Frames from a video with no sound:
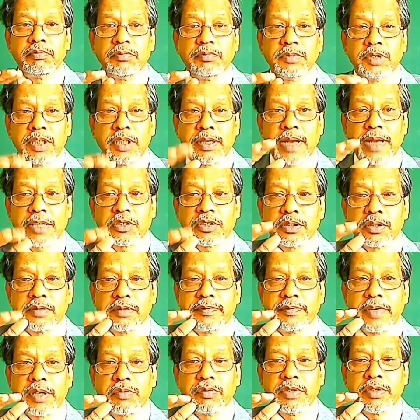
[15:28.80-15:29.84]
The natural
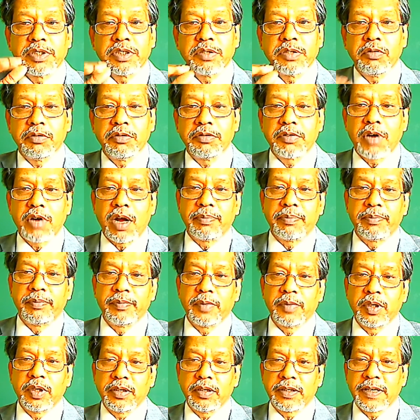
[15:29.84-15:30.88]
frequency will drop.
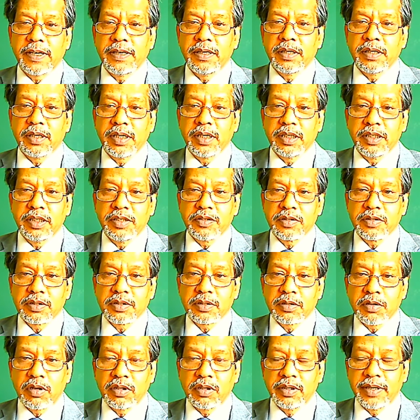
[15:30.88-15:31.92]
Okay? This
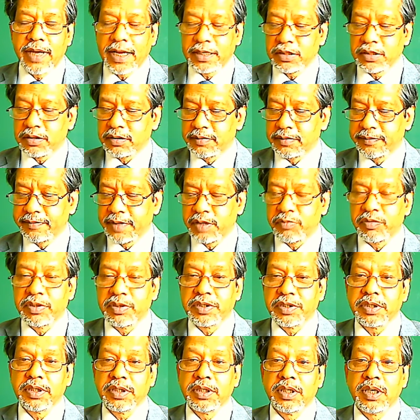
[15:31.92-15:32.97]
is all natural
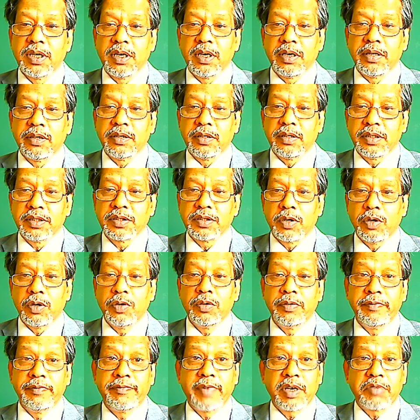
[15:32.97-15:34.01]
frequency, its
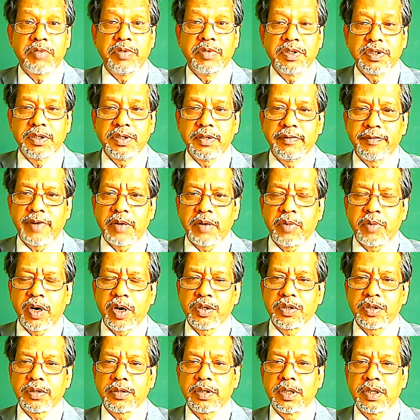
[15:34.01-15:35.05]
own frequency of
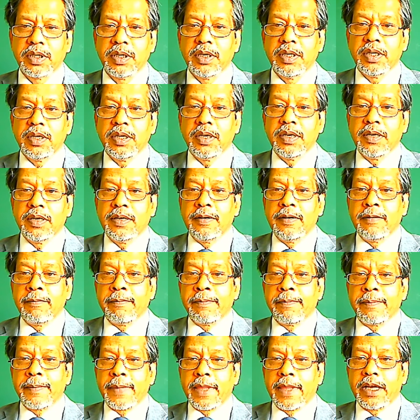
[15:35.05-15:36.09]
vibration.
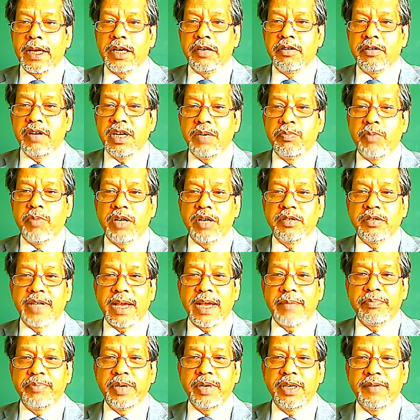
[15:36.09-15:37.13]
Read about
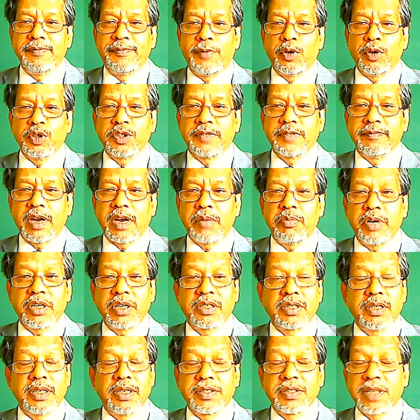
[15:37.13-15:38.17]
damping, forced
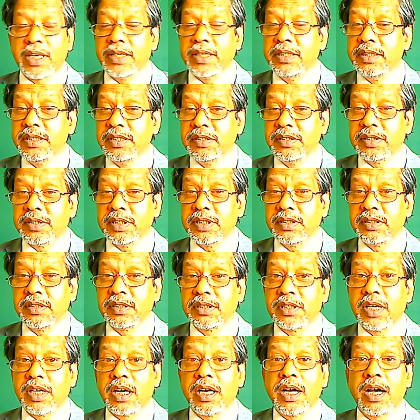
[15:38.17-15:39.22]
vibration. Assign these
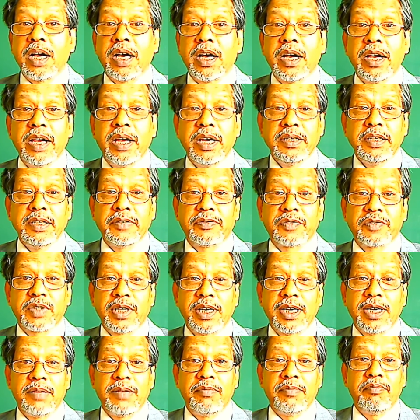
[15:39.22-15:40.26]
things ahead of
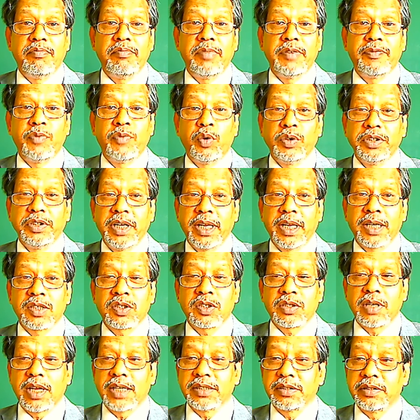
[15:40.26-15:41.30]
time. Before the next
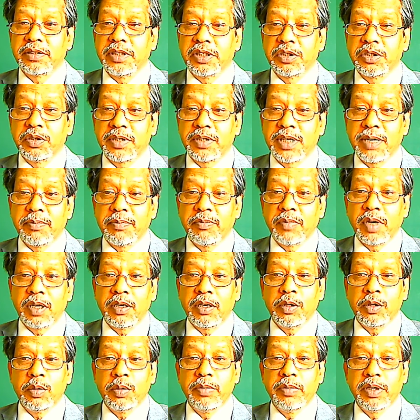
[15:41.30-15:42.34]
class, they should come a
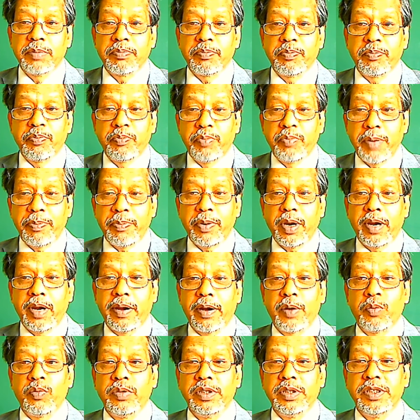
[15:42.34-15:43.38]
little bit
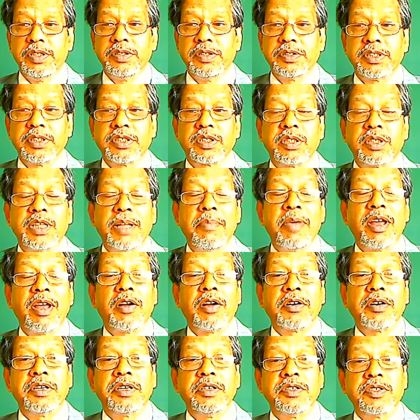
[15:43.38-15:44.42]
prepared with these things. They may
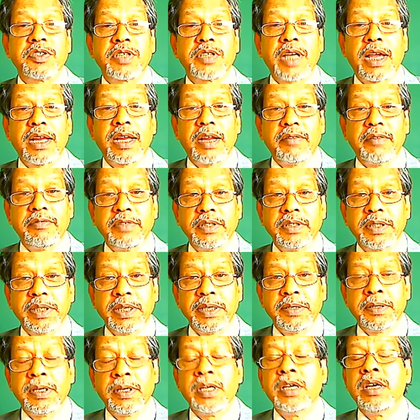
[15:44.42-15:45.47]
not understand
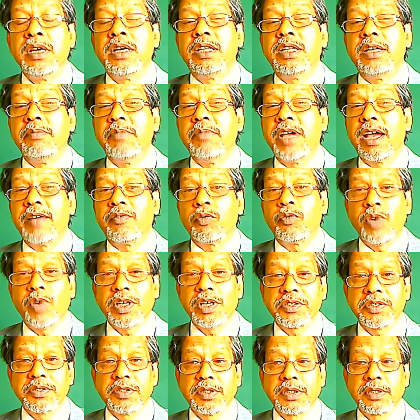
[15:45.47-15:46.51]
everything. They may have
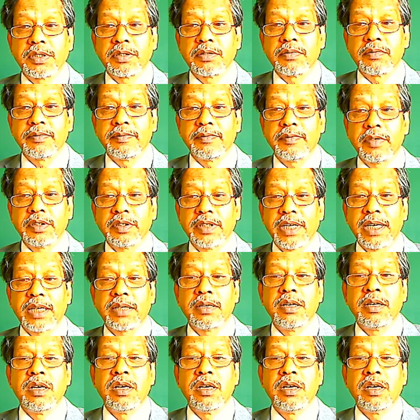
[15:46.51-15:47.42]
questions for that.